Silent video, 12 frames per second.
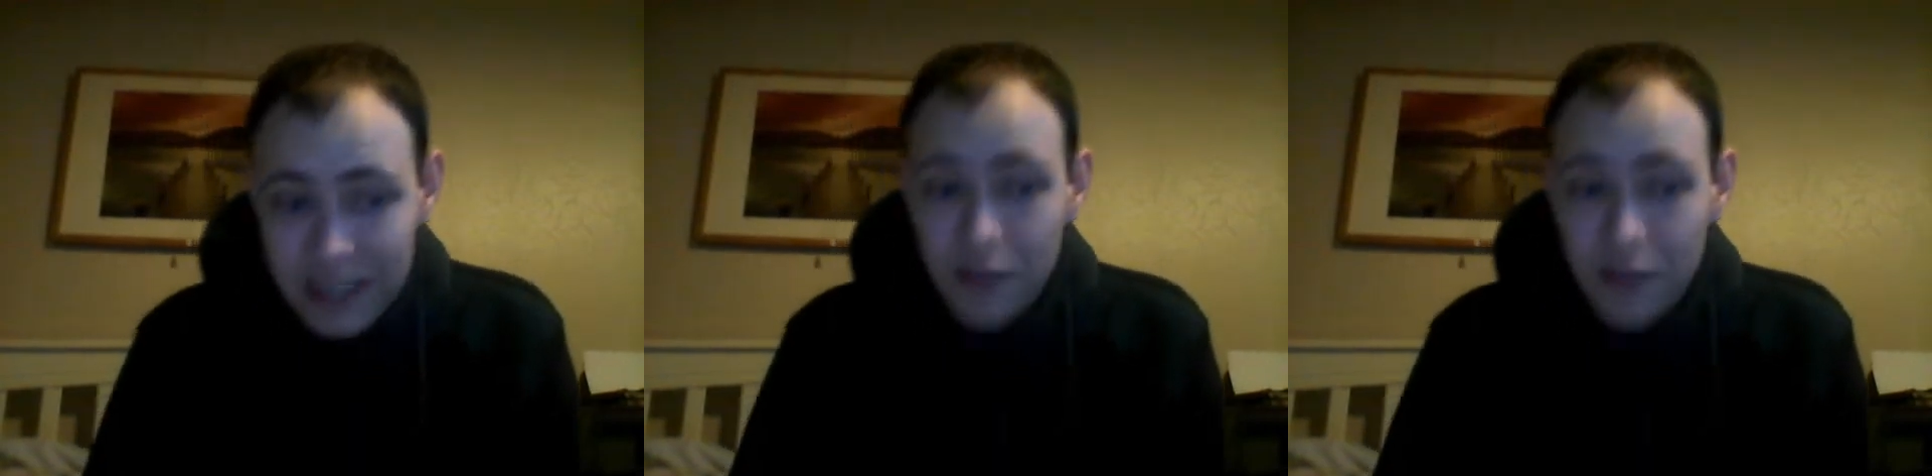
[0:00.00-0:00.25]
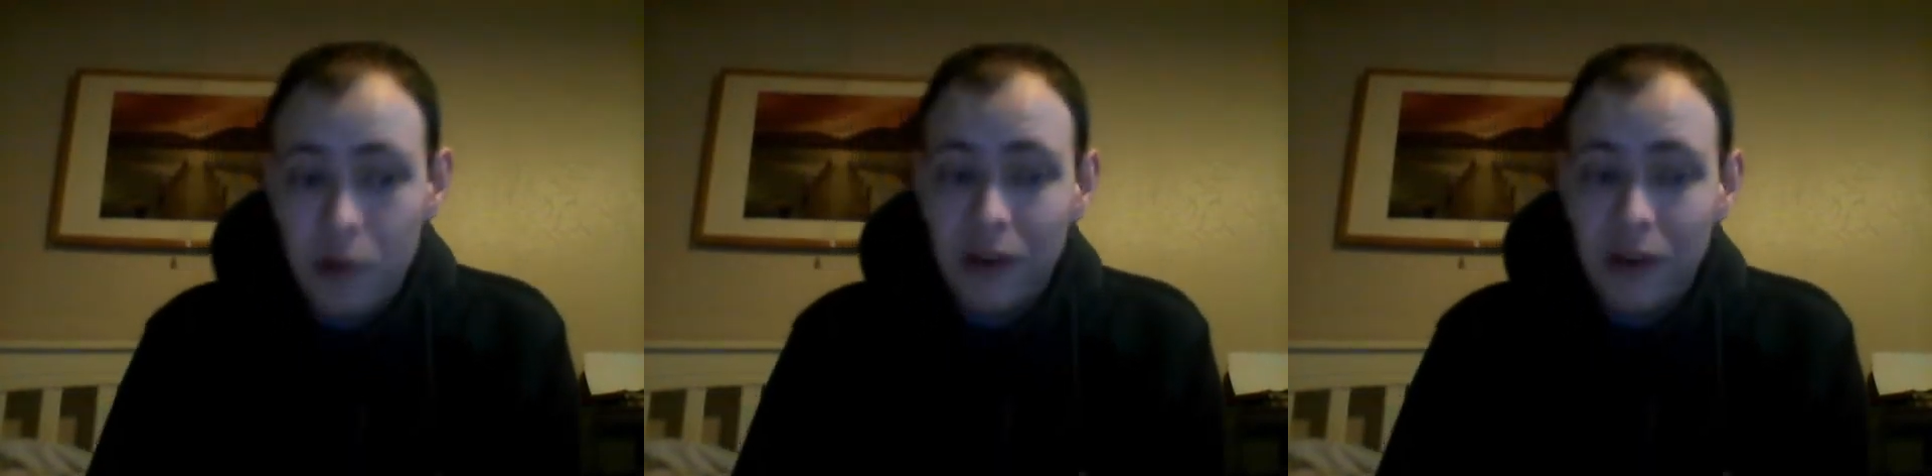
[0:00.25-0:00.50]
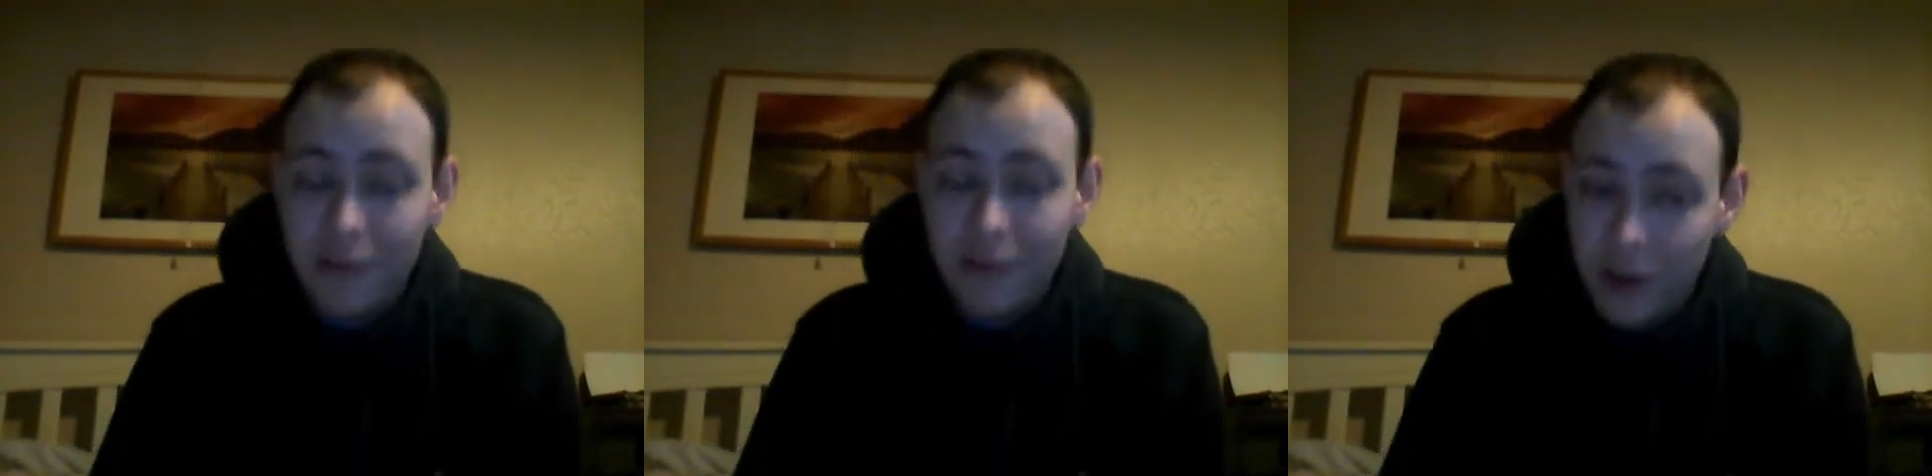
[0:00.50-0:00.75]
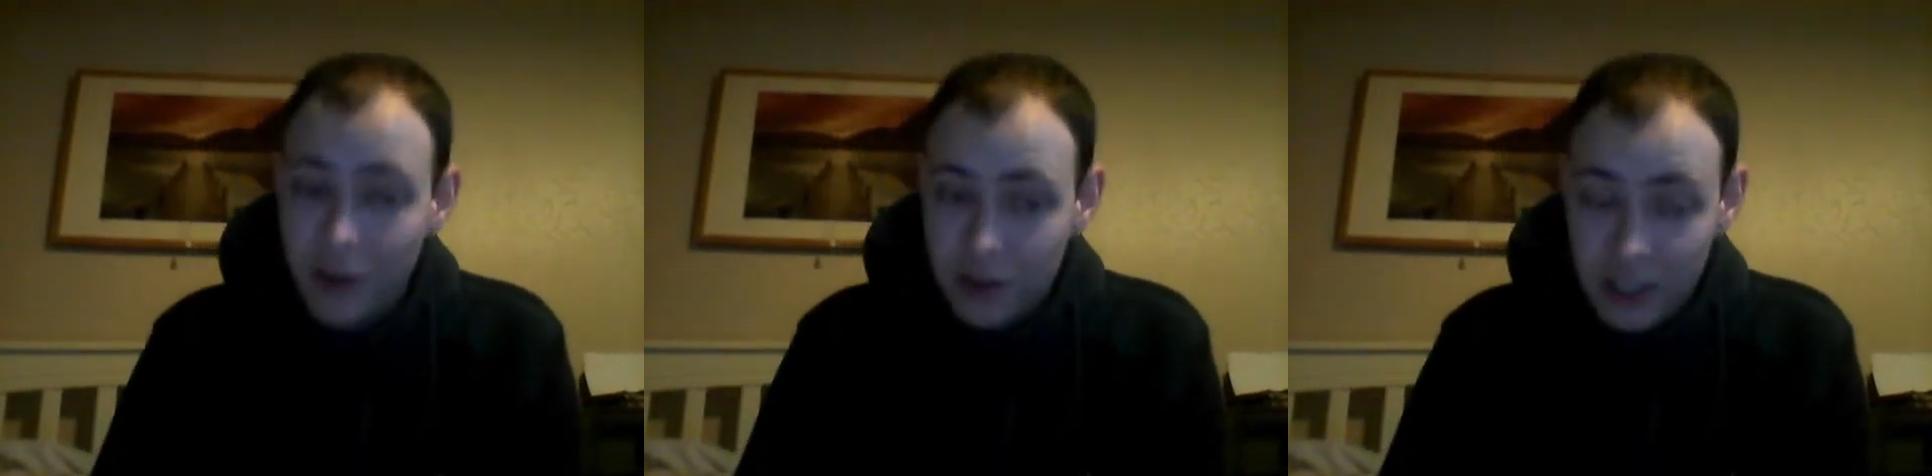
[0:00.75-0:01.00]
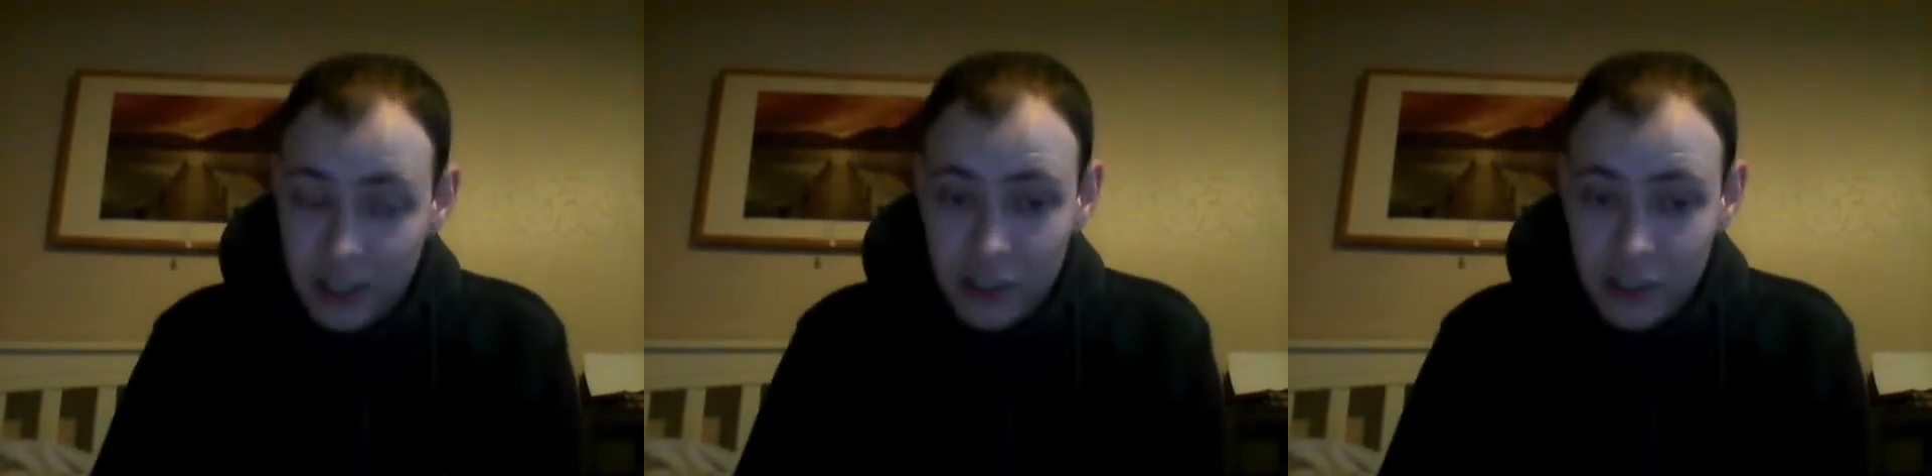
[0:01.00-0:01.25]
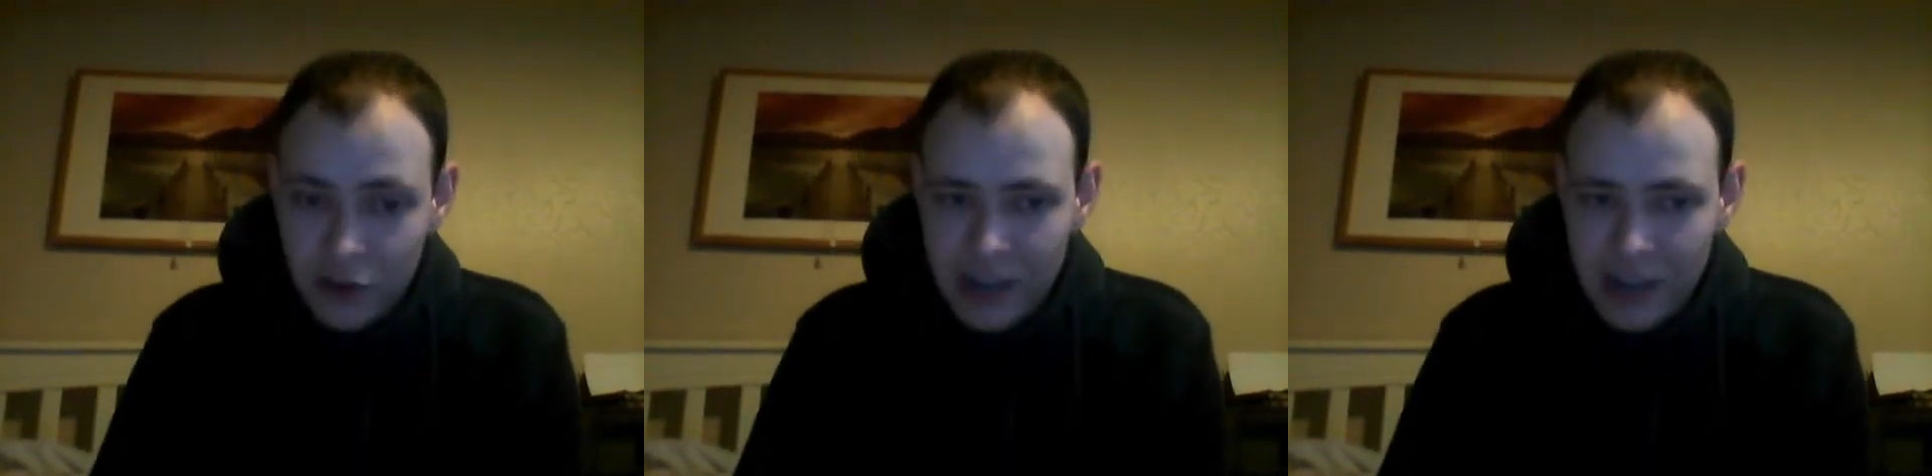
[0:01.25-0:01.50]
and there are only 6
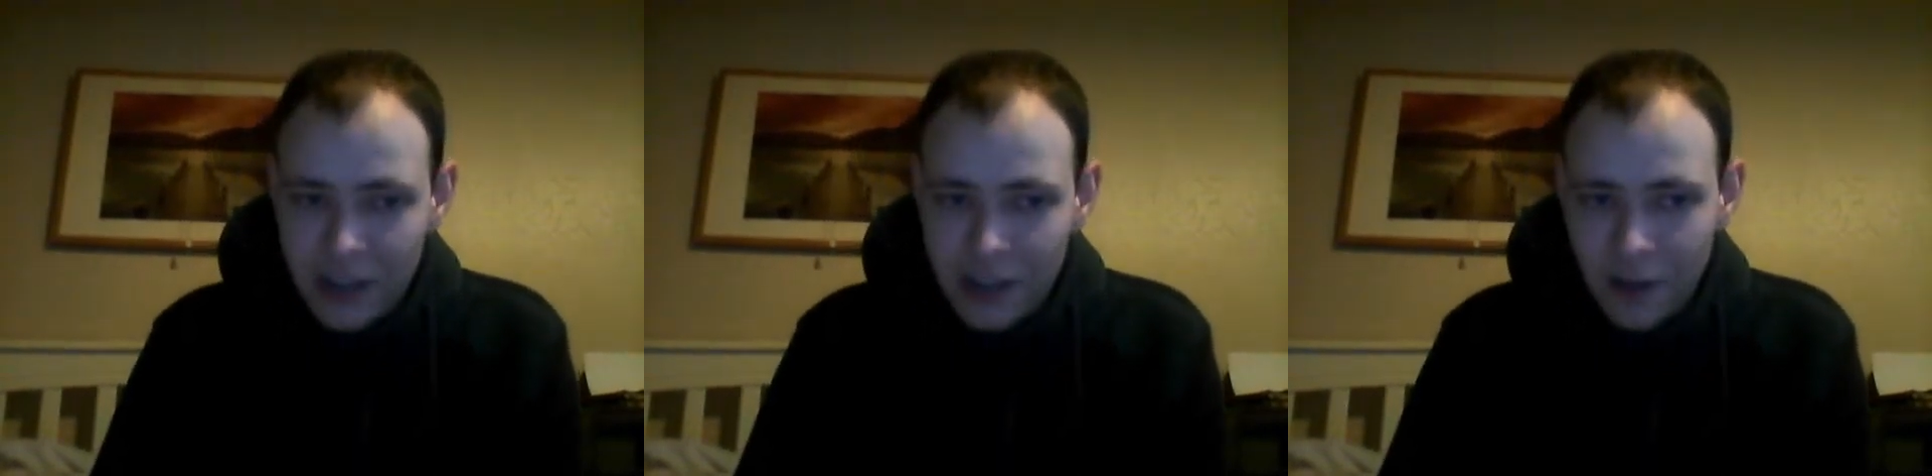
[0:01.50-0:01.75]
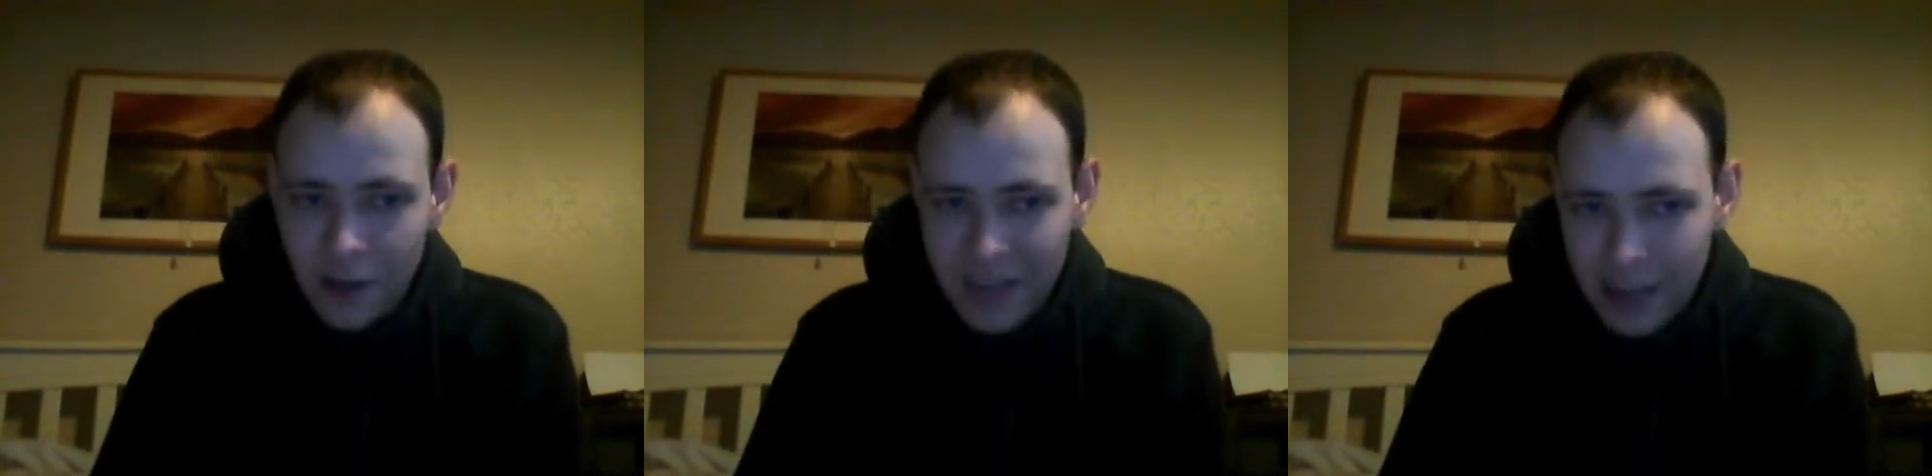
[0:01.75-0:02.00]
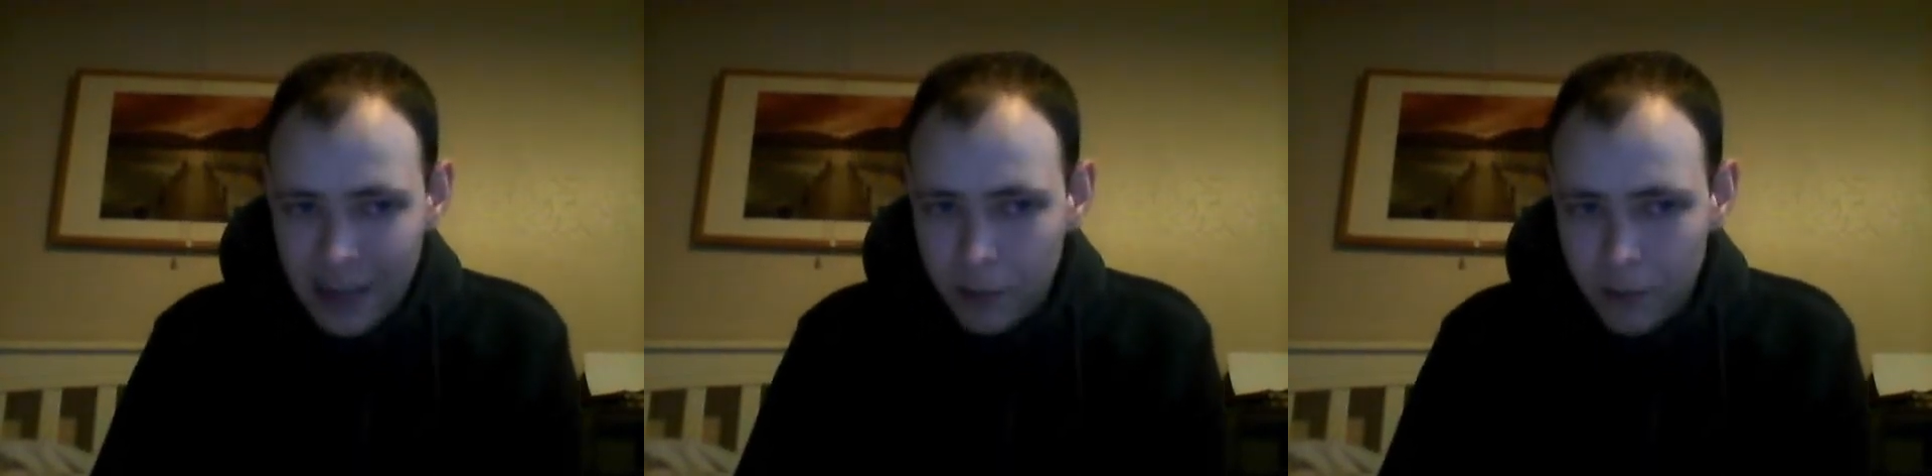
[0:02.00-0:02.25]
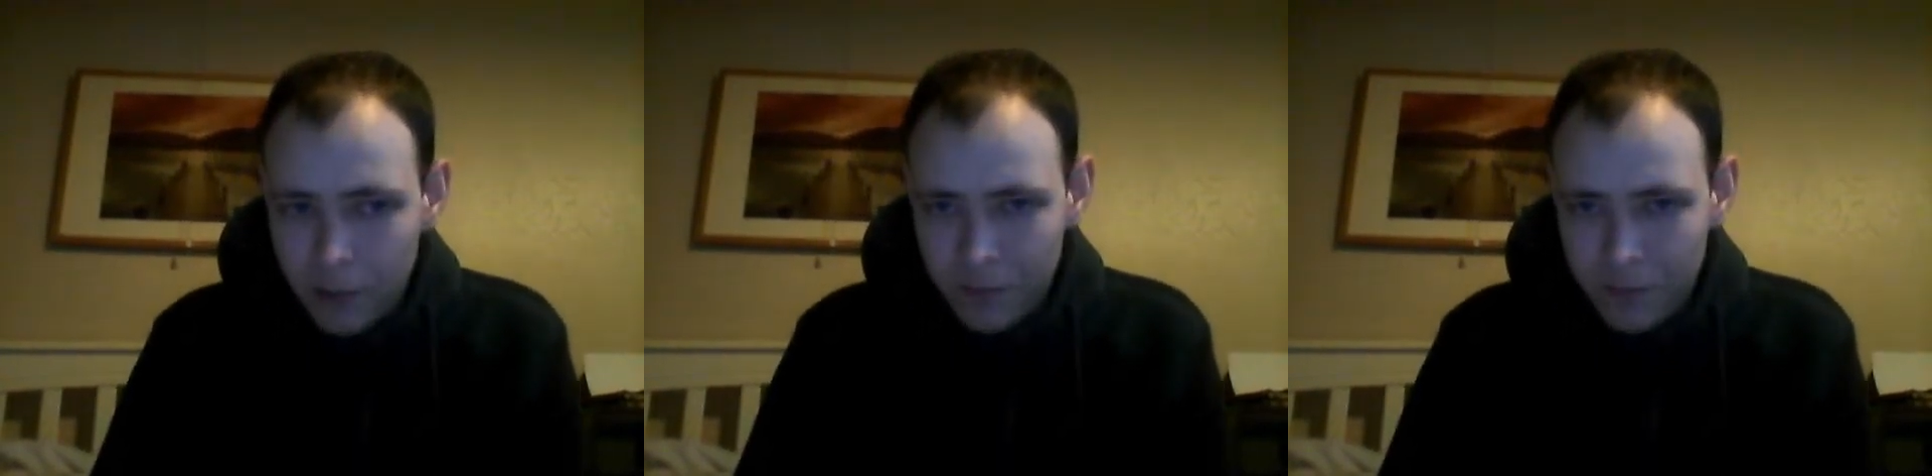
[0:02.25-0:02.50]
tracks on the album,